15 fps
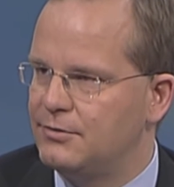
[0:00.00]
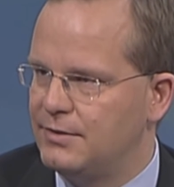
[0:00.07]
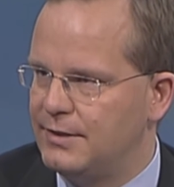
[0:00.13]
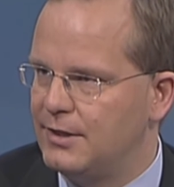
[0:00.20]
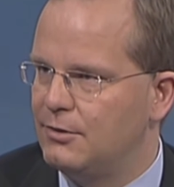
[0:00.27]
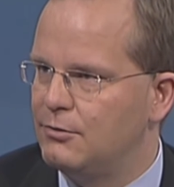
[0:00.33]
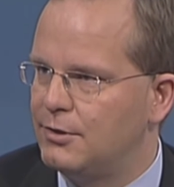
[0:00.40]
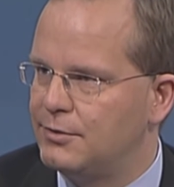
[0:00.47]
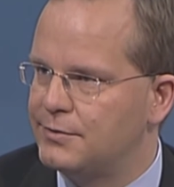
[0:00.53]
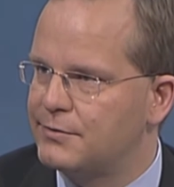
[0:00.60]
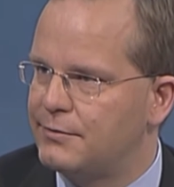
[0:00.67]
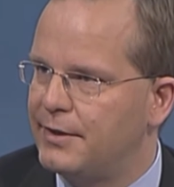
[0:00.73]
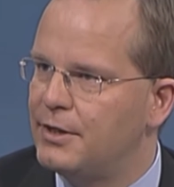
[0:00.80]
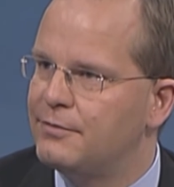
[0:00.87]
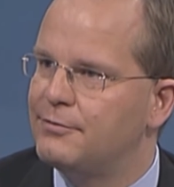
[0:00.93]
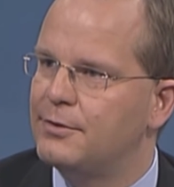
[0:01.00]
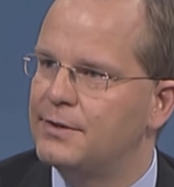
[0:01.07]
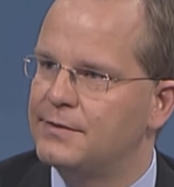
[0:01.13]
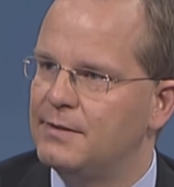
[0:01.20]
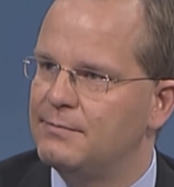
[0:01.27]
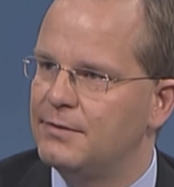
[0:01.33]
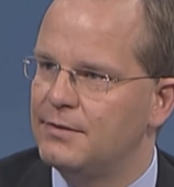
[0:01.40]
Take a look at Australia, for
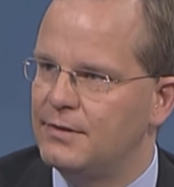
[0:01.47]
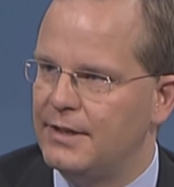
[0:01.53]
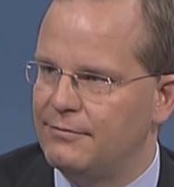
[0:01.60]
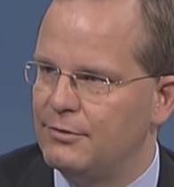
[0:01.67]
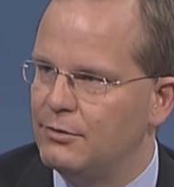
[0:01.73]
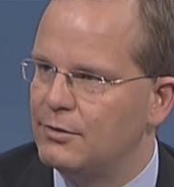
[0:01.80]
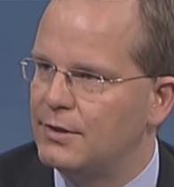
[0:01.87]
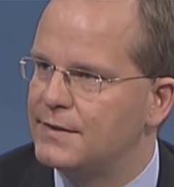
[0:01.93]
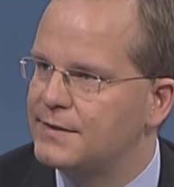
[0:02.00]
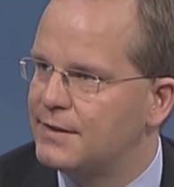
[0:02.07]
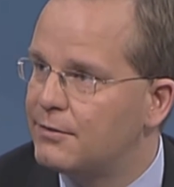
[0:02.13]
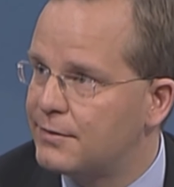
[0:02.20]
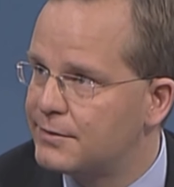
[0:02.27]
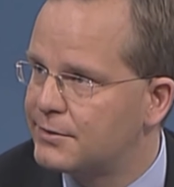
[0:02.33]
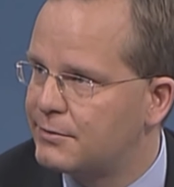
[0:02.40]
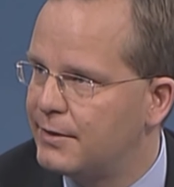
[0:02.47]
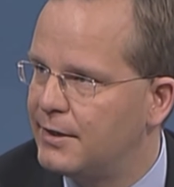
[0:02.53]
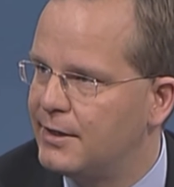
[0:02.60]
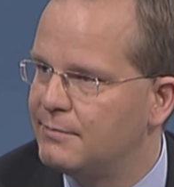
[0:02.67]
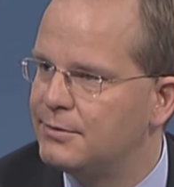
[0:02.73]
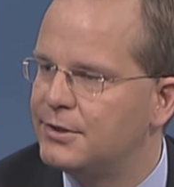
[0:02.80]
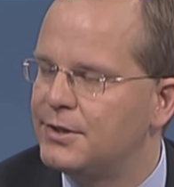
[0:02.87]
example, have a look at South
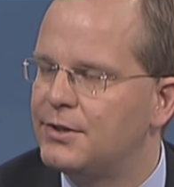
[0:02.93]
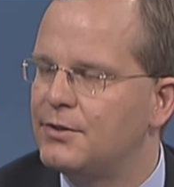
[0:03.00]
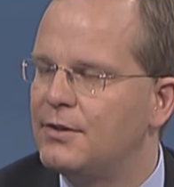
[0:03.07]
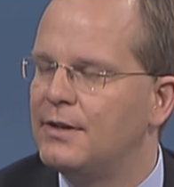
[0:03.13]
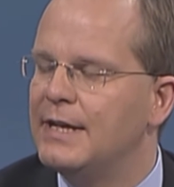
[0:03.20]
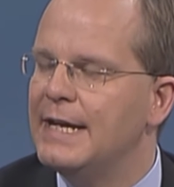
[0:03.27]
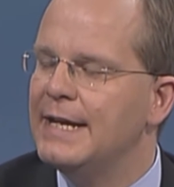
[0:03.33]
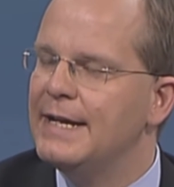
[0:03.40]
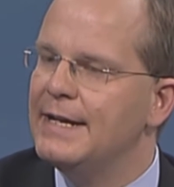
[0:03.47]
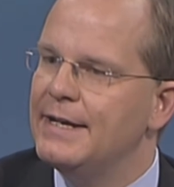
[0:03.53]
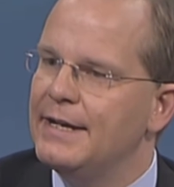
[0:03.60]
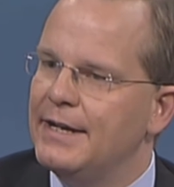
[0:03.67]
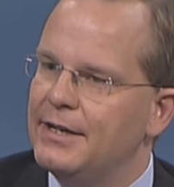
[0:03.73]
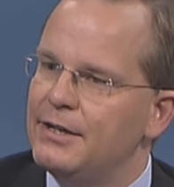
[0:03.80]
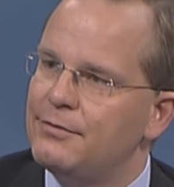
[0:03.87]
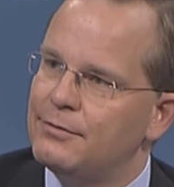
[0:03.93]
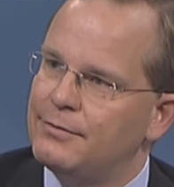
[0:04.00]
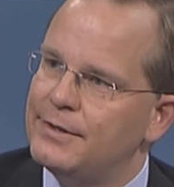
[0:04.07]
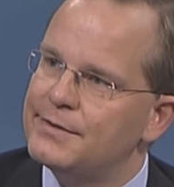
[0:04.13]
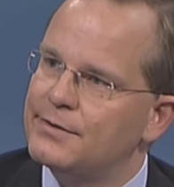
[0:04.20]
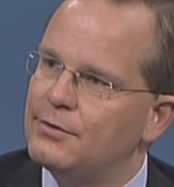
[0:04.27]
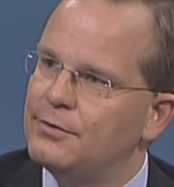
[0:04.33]
Australia in particular. And if the
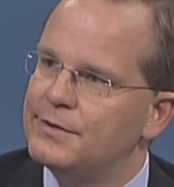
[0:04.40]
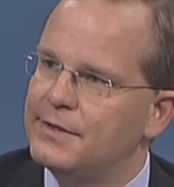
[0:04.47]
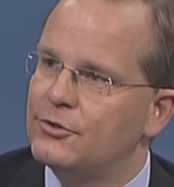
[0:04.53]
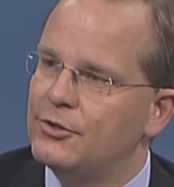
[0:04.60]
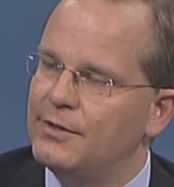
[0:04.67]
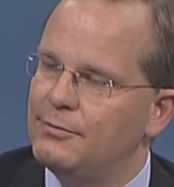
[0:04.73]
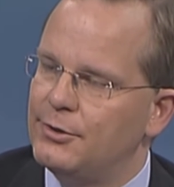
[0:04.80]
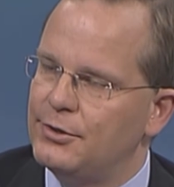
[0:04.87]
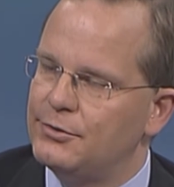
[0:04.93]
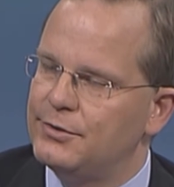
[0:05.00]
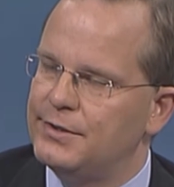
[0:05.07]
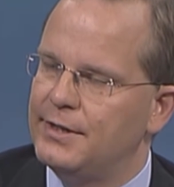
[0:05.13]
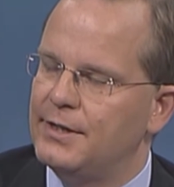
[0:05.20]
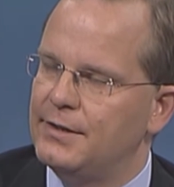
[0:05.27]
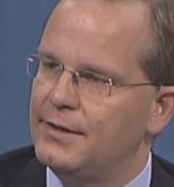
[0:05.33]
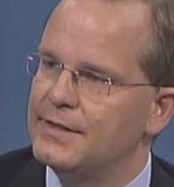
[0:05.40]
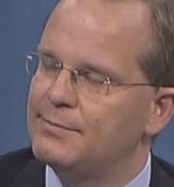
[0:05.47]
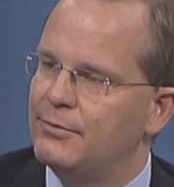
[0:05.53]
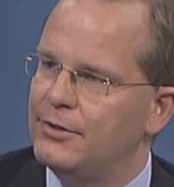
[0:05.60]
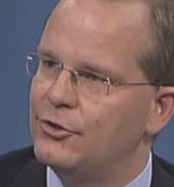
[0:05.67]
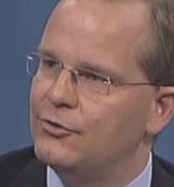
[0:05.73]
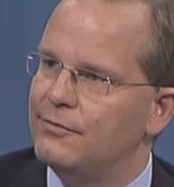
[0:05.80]
West Coast actually wanted to take an
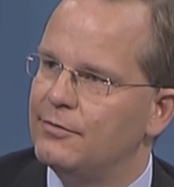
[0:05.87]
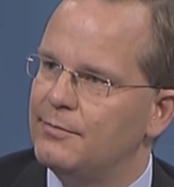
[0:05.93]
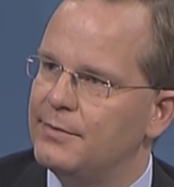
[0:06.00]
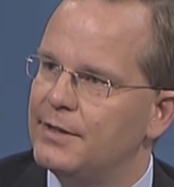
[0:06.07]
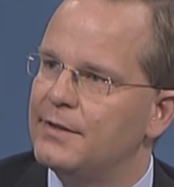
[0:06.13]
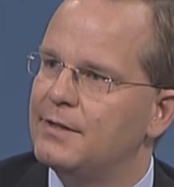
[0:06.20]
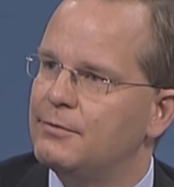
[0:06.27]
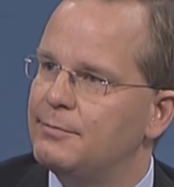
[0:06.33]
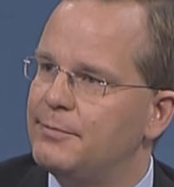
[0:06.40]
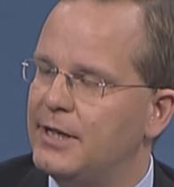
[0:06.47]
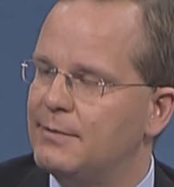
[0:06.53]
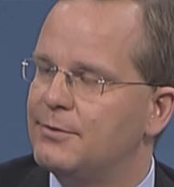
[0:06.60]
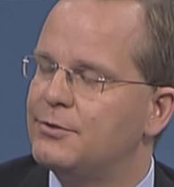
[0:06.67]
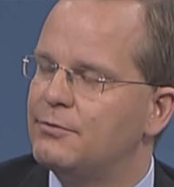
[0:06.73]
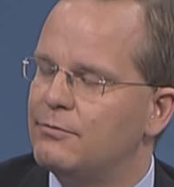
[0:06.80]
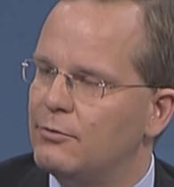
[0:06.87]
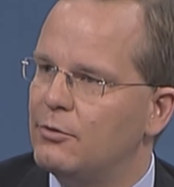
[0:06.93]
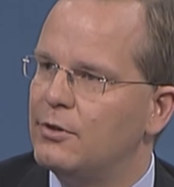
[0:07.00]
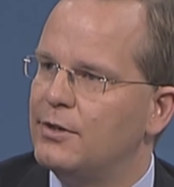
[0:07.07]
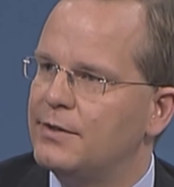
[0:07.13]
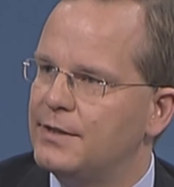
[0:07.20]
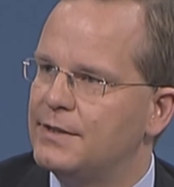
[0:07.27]
inspiration from that, they would be able to
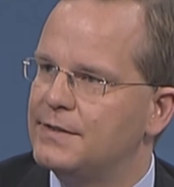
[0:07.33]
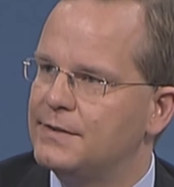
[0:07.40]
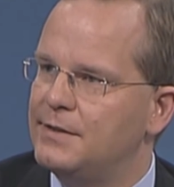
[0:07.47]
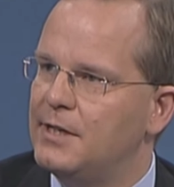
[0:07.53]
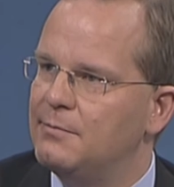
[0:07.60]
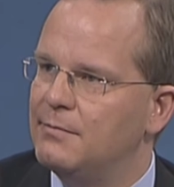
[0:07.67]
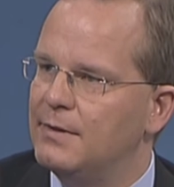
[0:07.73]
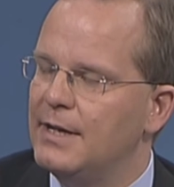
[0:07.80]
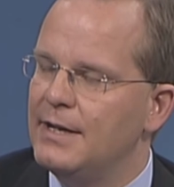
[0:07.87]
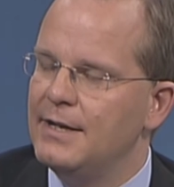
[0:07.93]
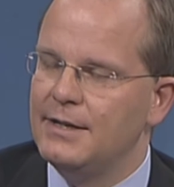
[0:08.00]
roll out that scheme.